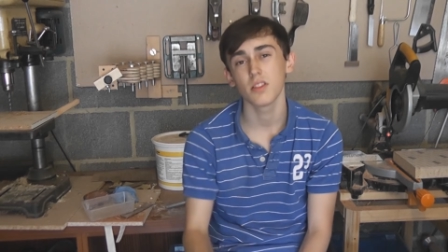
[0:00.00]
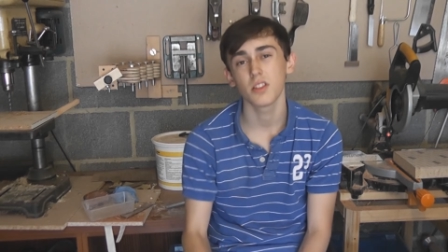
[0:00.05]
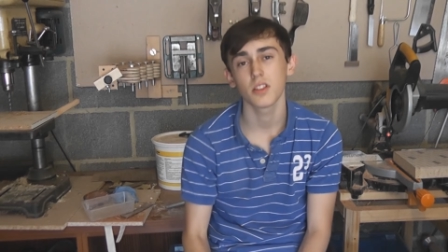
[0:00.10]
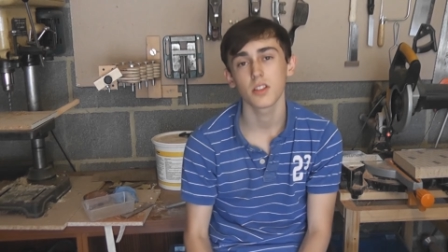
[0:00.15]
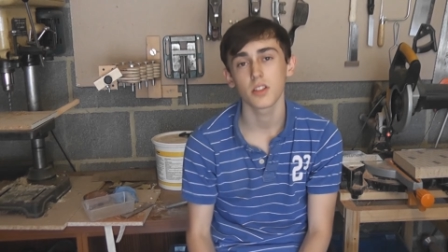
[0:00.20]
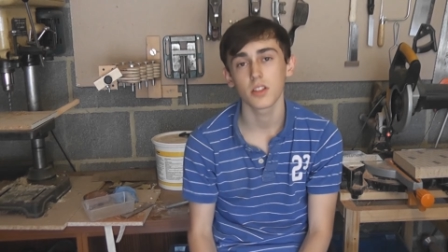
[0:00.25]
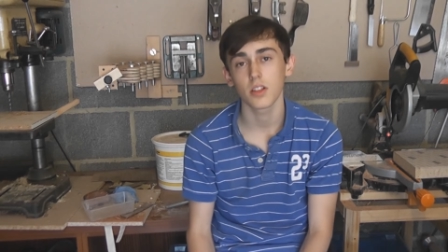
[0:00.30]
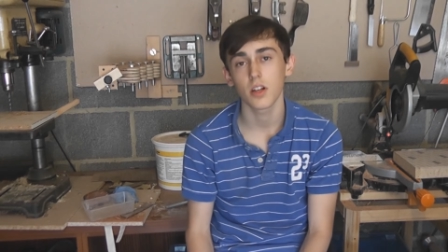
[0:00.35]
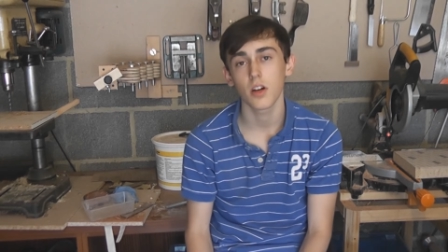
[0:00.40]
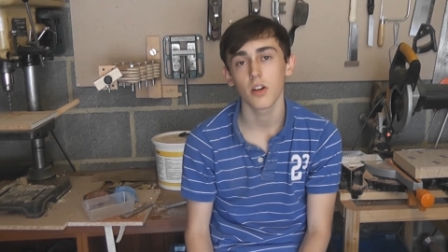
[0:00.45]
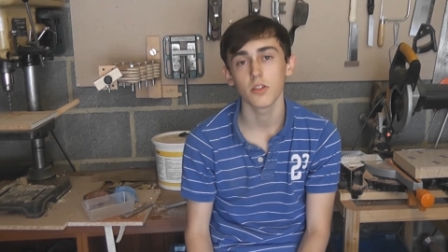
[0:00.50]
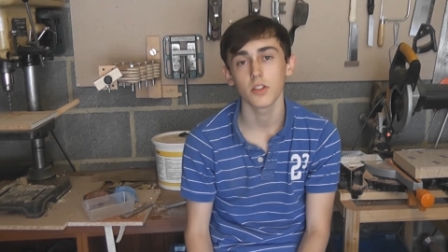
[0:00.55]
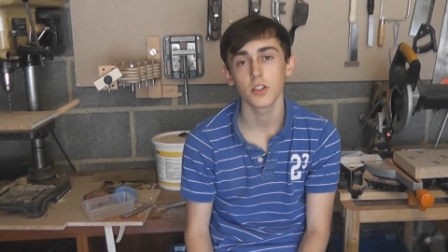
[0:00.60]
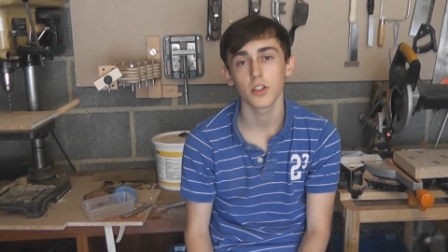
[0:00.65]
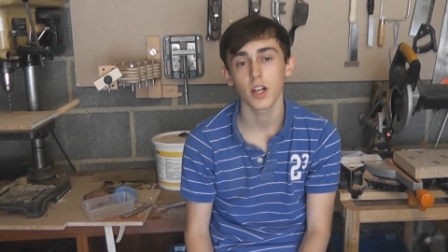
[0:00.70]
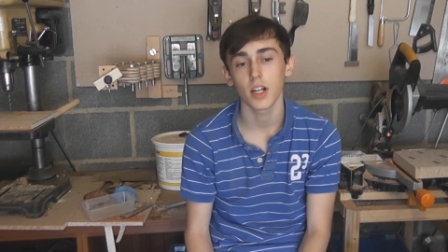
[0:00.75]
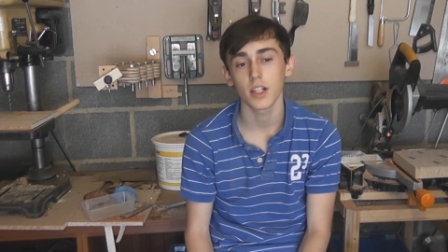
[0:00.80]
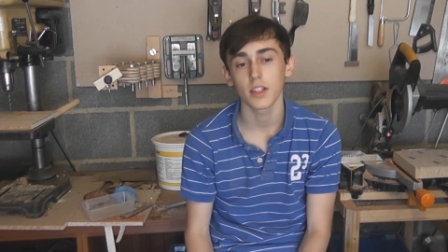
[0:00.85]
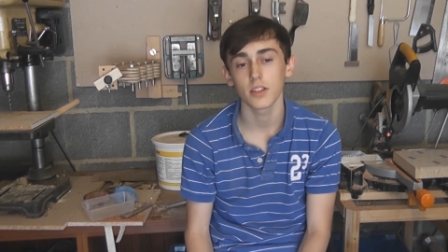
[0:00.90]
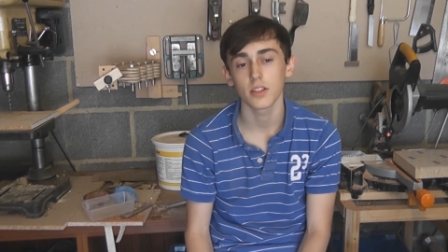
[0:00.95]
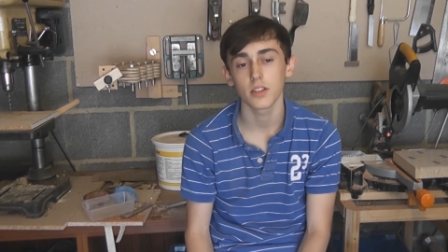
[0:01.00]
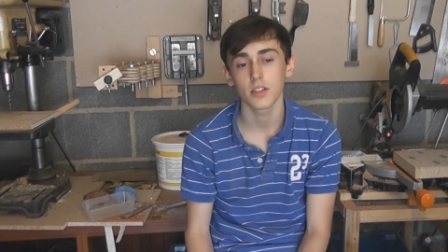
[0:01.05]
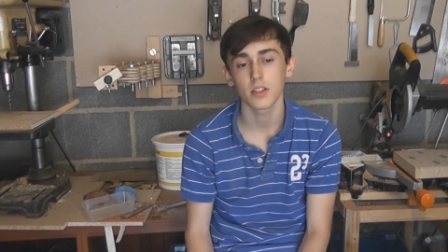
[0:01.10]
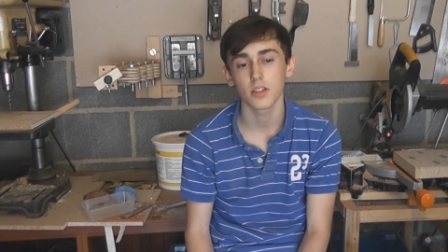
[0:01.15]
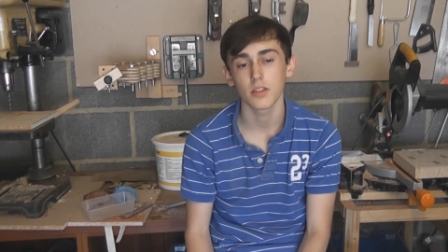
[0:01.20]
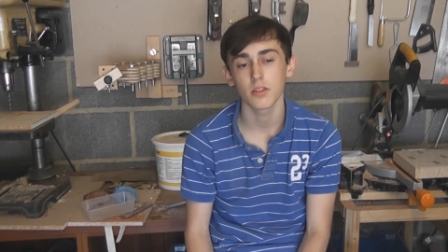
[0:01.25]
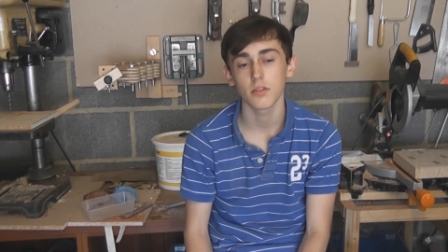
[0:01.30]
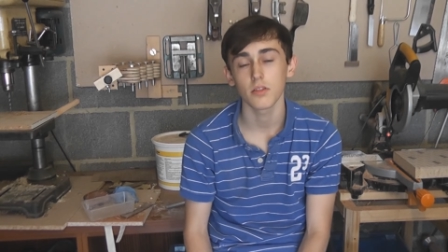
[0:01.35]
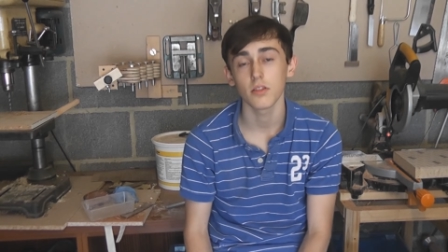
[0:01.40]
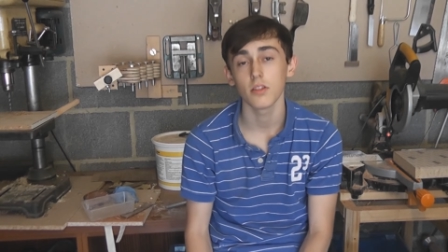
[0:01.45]
just contractors
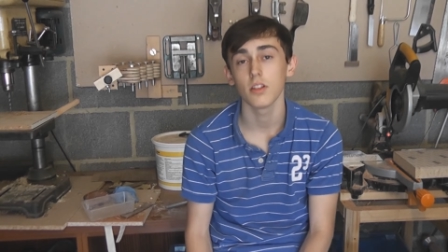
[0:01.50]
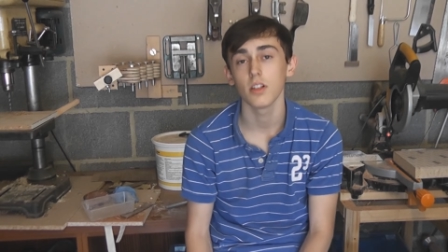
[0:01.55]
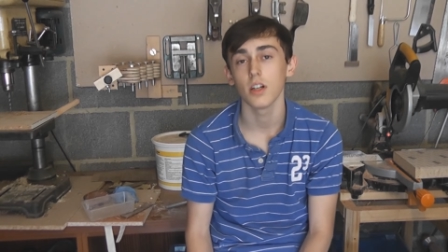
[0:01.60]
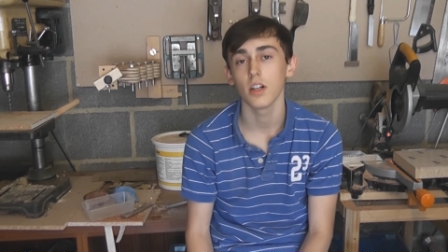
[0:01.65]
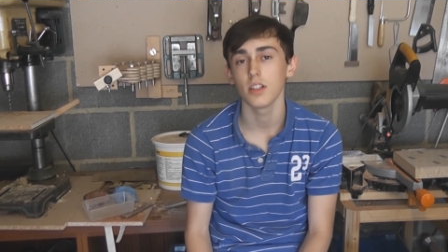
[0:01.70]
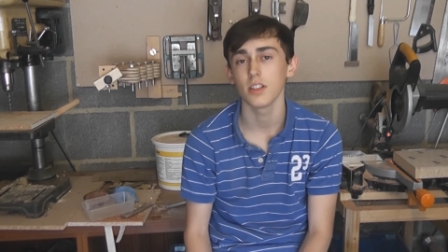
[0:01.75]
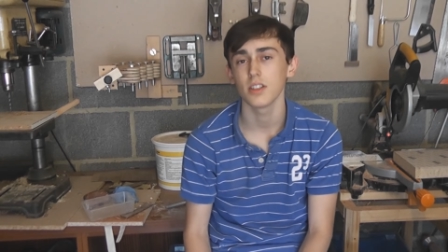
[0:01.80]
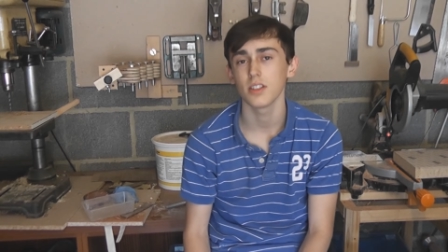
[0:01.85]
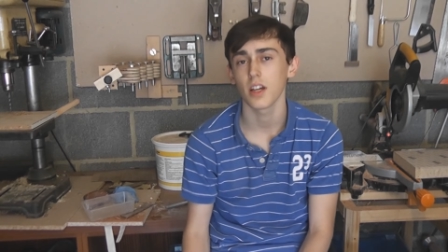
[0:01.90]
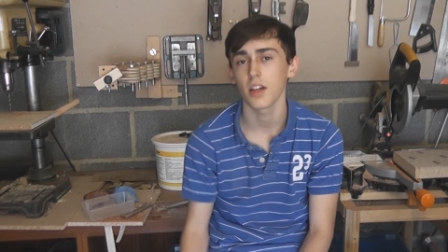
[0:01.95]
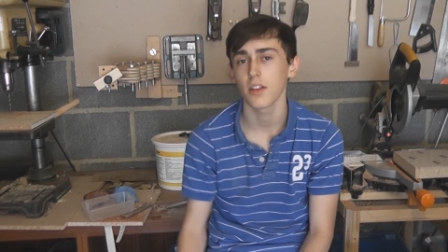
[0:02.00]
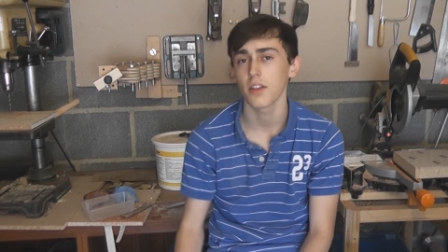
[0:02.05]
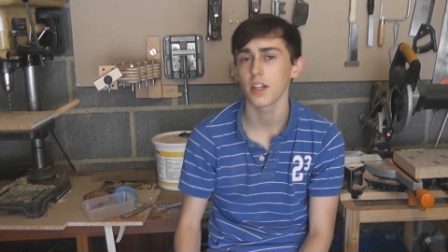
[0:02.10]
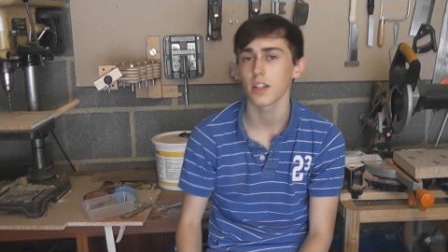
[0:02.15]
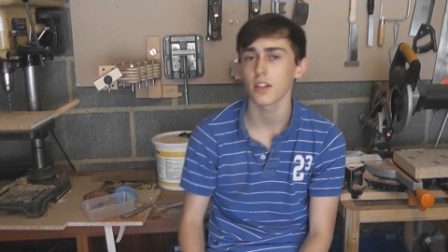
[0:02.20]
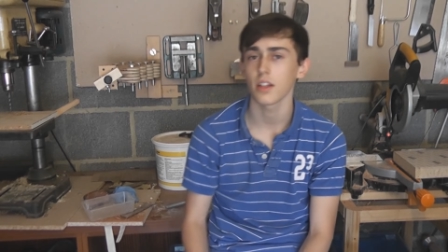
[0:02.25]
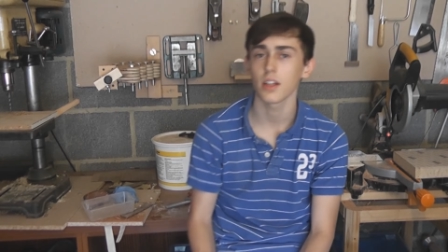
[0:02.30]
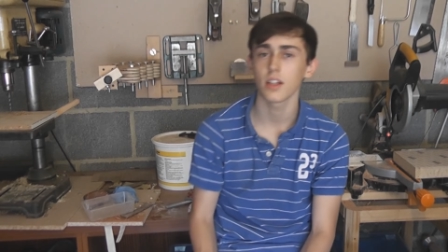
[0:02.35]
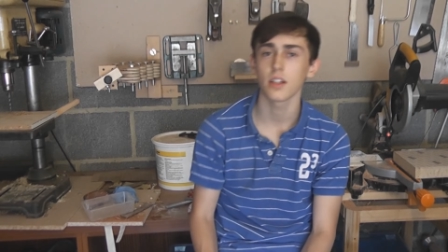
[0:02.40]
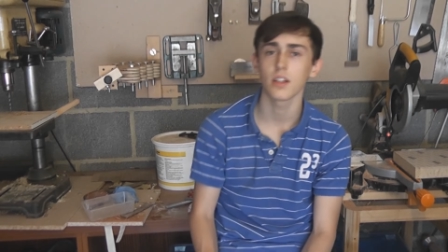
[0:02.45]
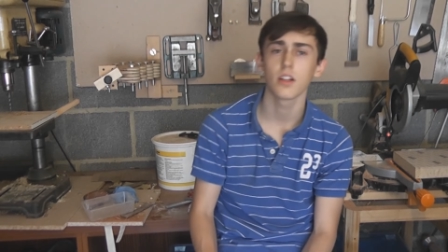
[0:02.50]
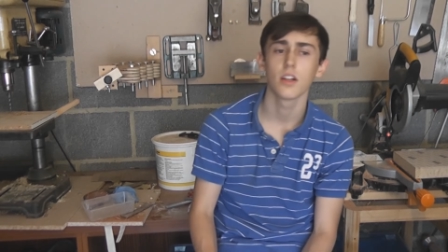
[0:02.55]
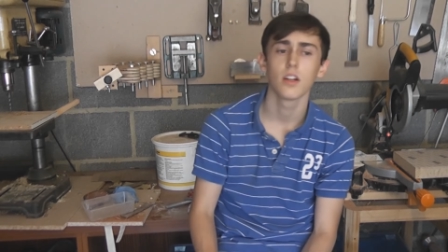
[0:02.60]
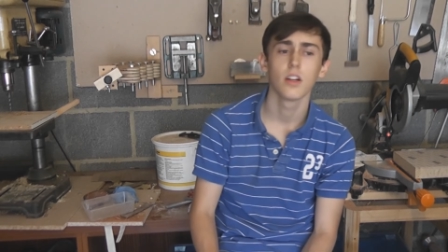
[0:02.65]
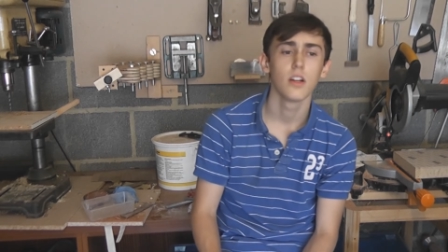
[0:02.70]
saw as I think they,